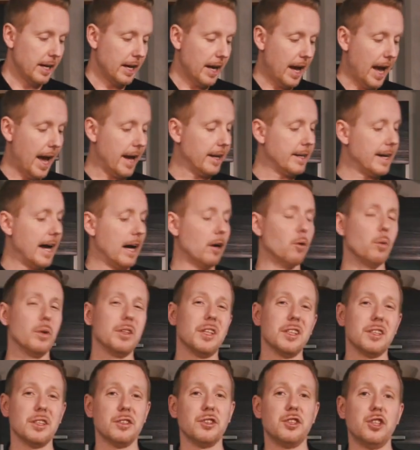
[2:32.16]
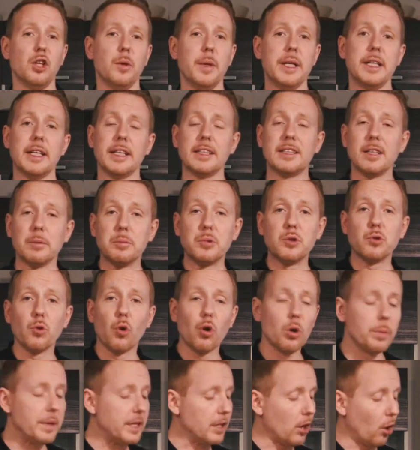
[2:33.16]
And now what this is doing is
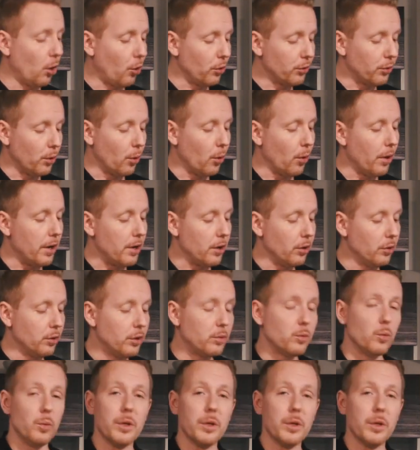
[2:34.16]
absorbing all the oil